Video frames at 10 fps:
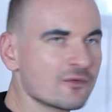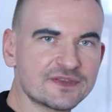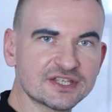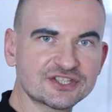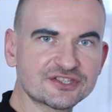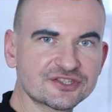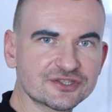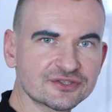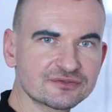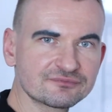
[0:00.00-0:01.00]
of
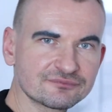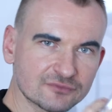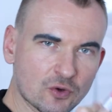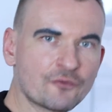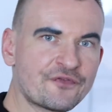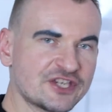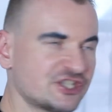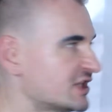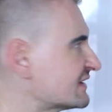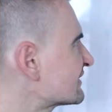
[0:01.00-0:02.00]
these
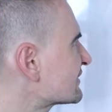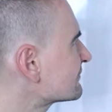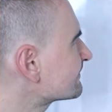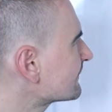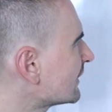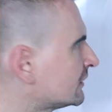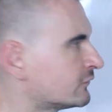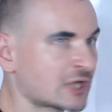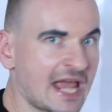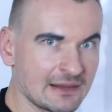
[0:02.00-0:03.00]
coefficients. It
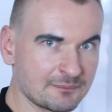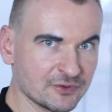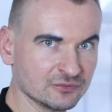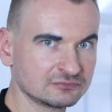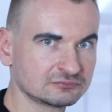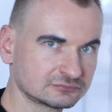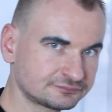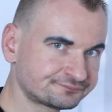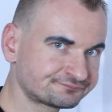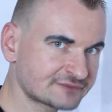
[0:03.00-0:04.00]
would help you.
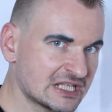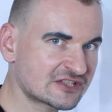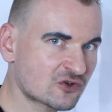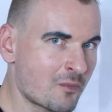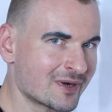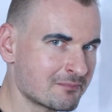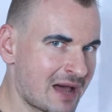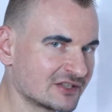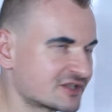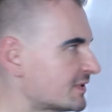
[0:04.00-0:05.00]
Least common
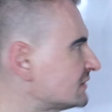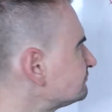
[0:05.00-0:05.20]
multiple.